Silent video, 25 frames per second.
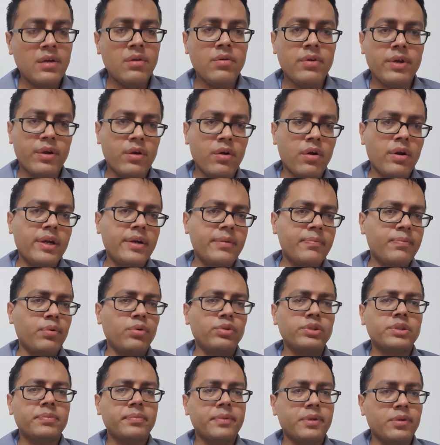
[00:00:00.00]
We call it
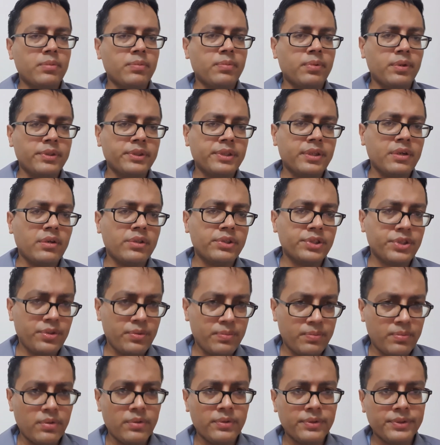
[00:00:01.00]
postmenopausal
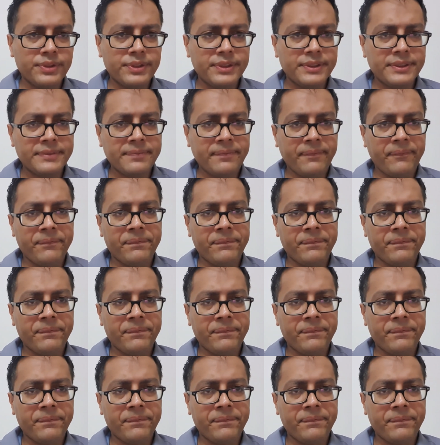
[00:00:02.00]
osteoporosis.